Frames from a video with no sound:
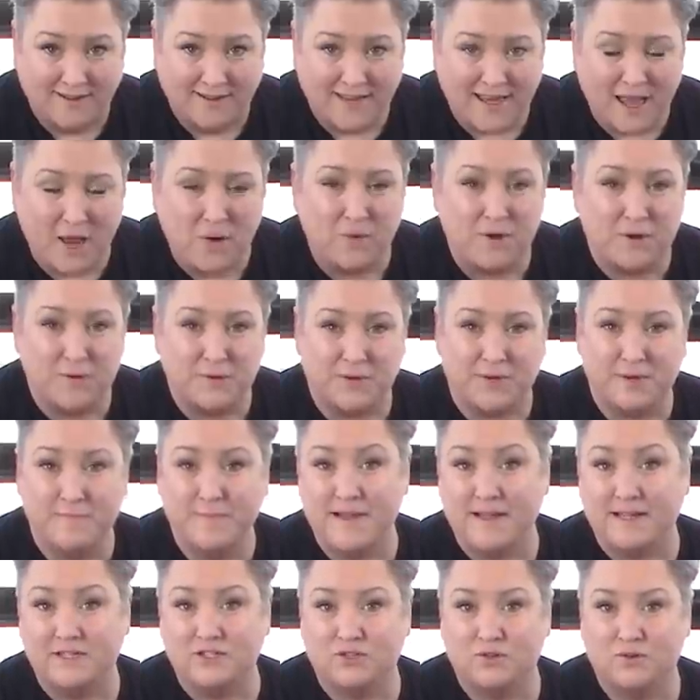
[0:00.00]
how are you going to
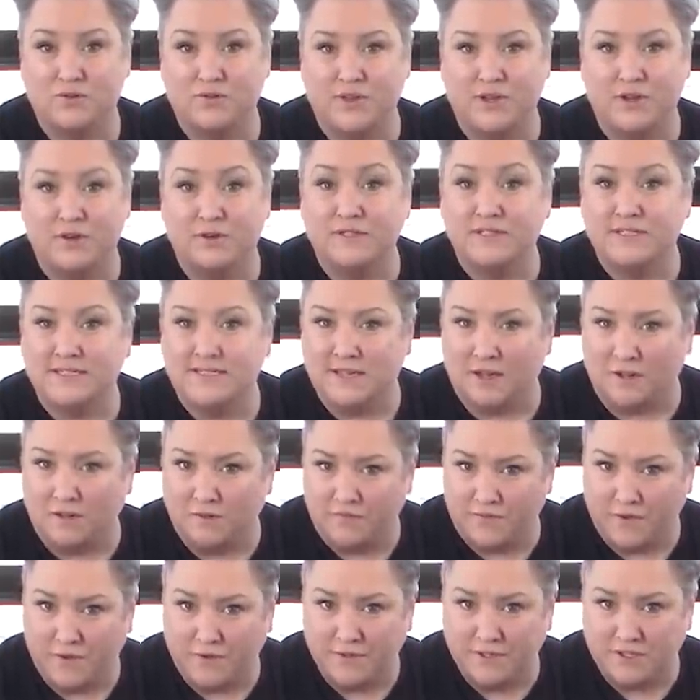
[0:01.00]
make sure that your cell
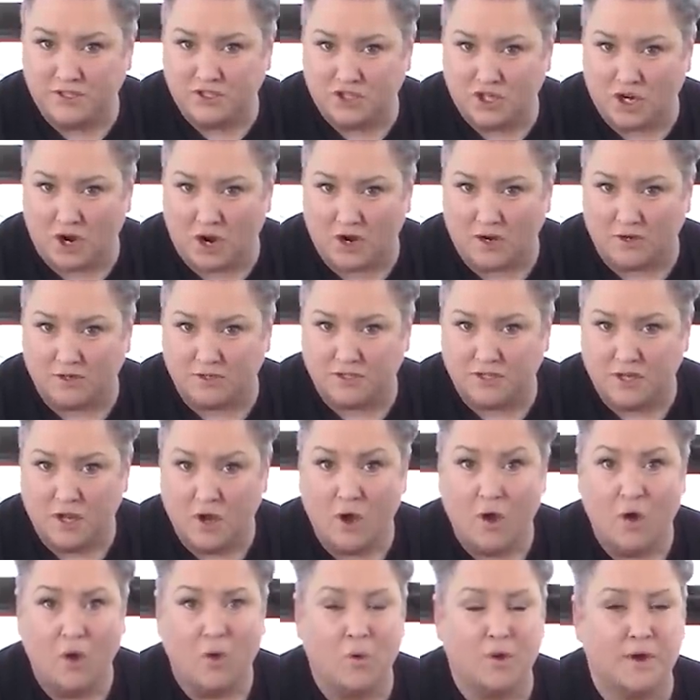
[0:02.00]
phone is charged,
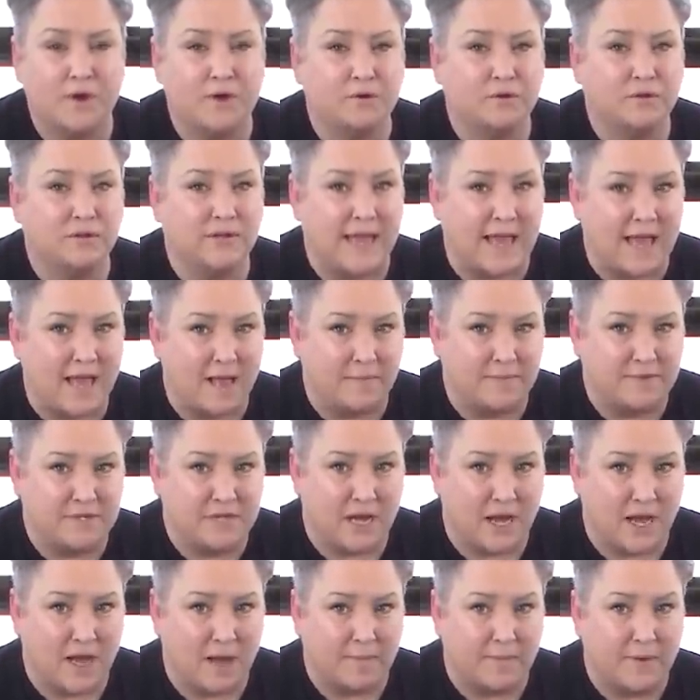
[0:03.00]
or your
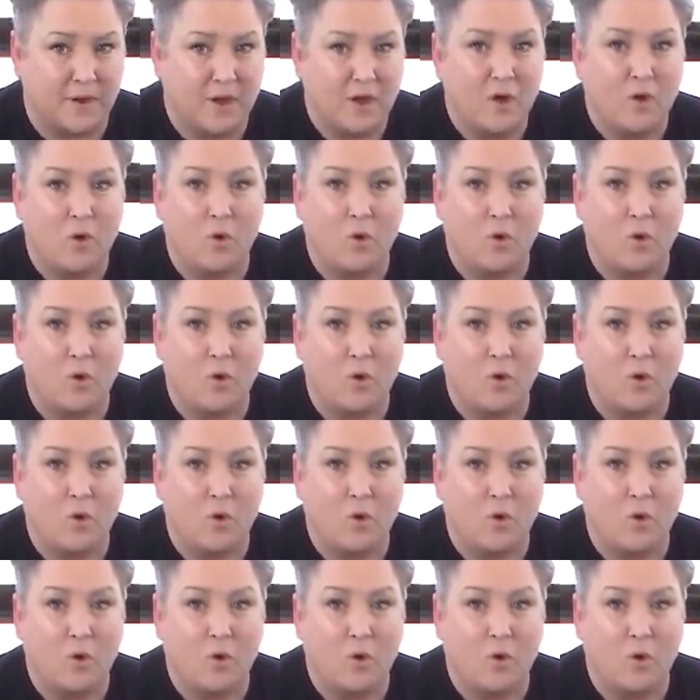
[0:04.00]
laptop,